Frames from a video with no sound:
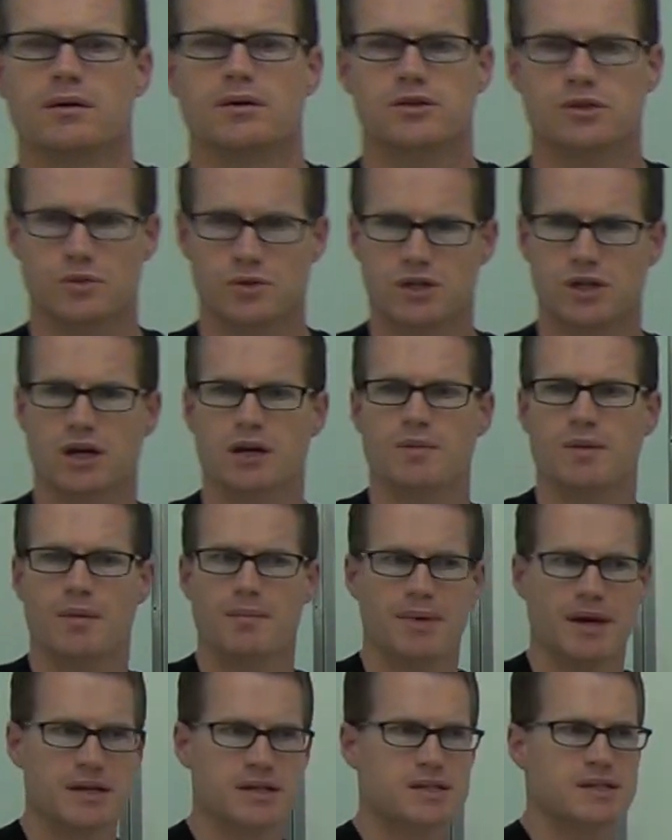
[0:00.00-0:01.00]
So we're talking
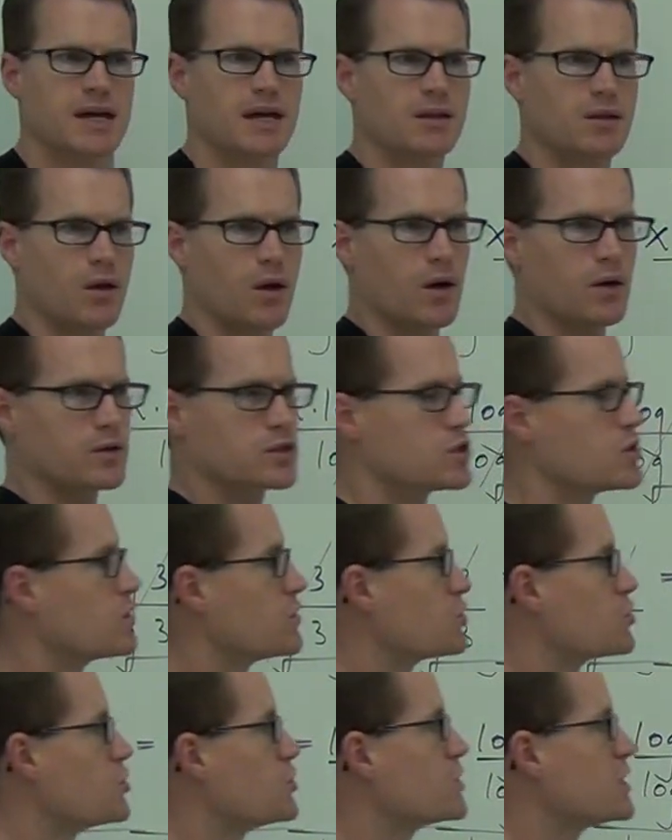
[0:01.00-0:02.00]
about base 10 logs. You
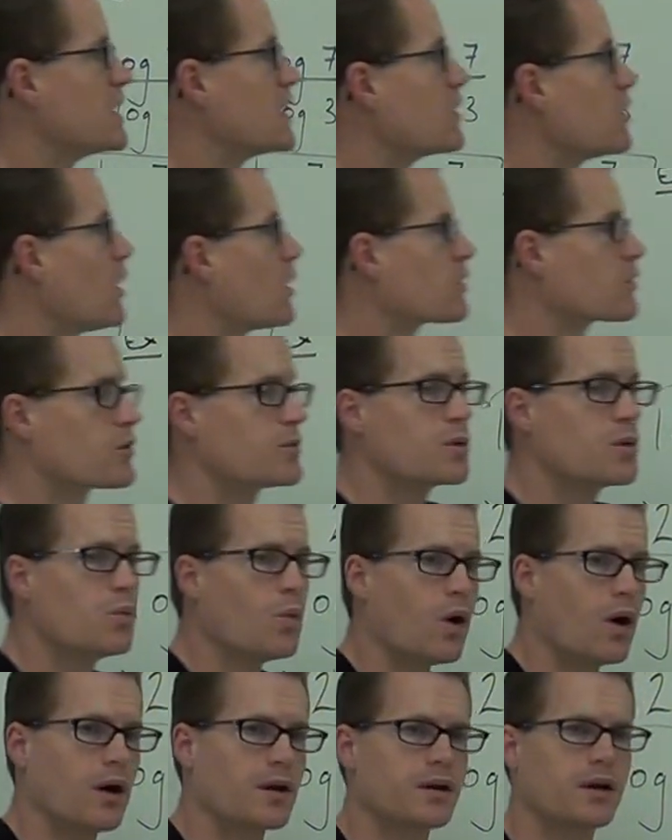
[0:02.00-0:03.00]
can choose any logarithm you want.